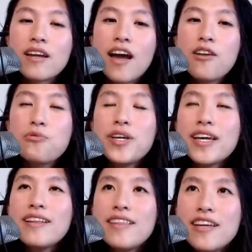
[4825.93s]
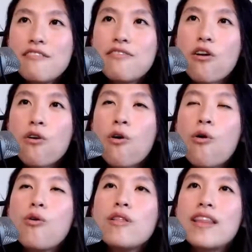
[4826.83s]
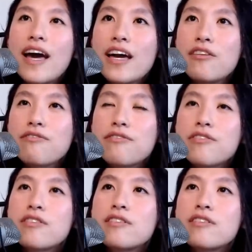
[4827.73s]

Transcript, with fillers: And we can live our whole life